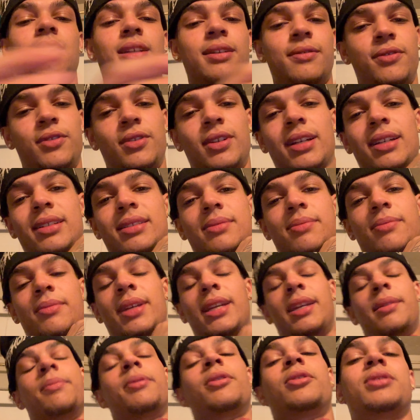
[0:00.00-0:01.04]
If you guys are
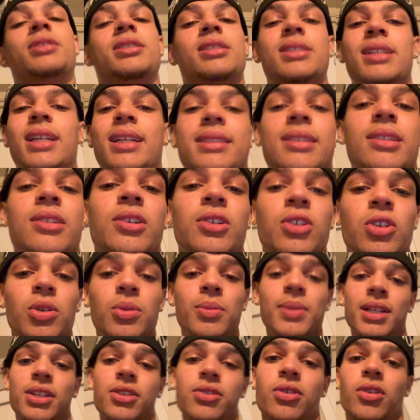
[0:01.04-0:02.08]
making protein shakes at home
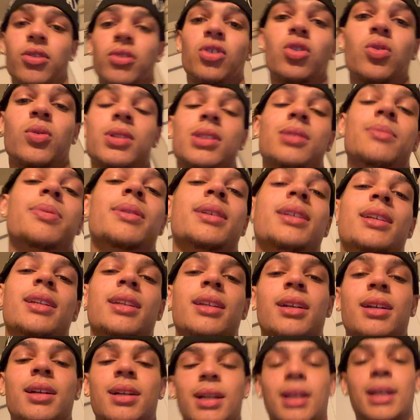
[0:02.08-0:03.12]
and you don't know what to put in
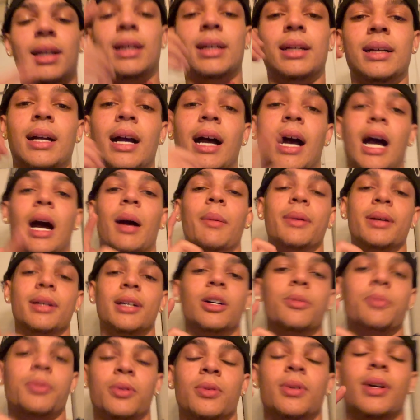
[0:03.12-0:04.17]
there, I'm going to
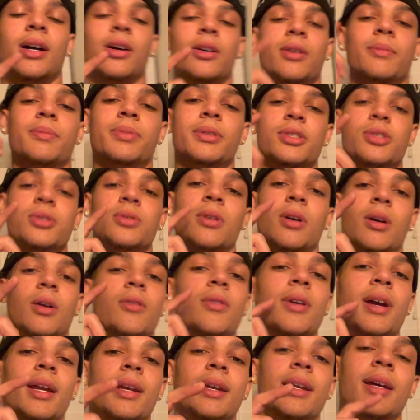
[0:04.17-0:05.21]
help you out and put you on
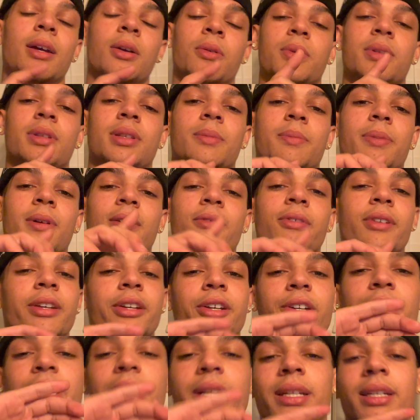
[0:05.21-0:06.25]
right now with the perfect
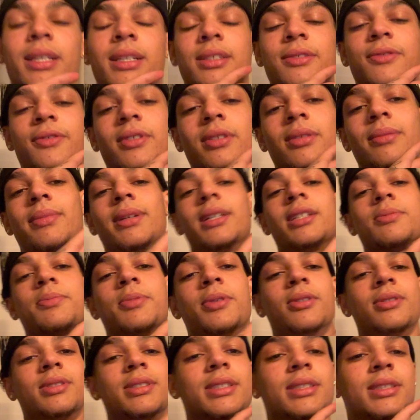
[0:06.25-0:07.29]
ingredients for the best
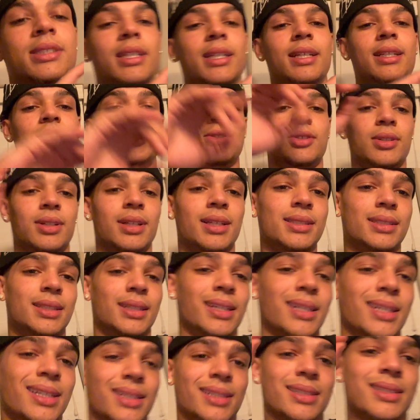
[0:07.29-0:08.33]
protein shakes. So let's get
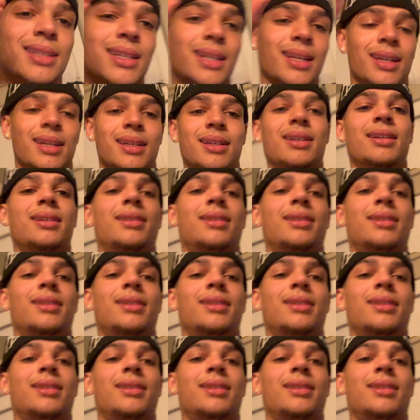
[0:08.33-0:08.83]
into that.